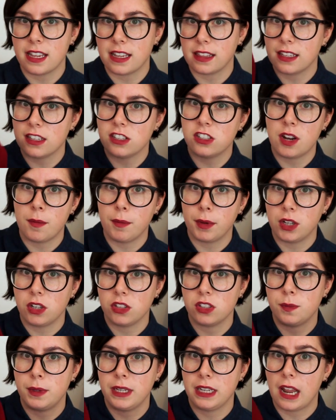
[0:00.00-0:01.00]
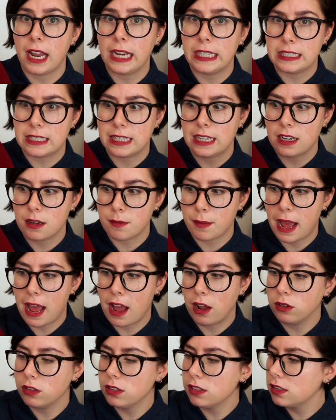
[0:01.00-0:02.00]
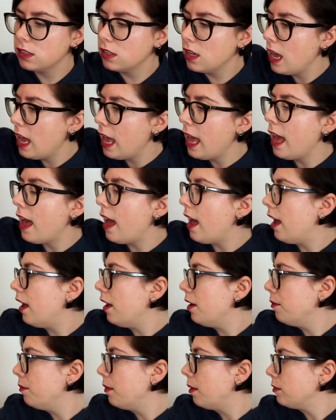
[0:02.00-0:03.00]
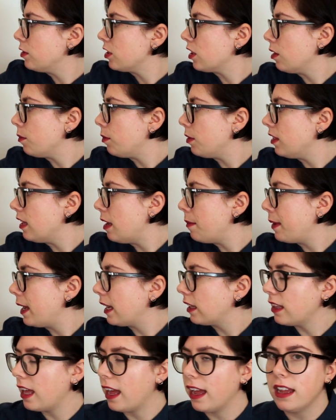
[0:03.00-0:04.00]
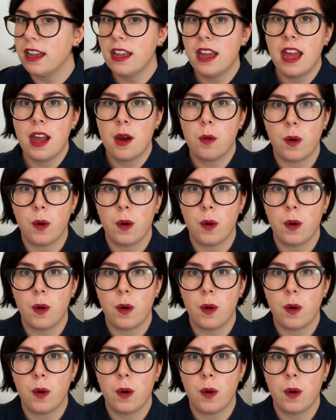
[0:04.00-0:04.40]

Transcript: Like, this jumper cost me £19. I'm just gonna put that back there.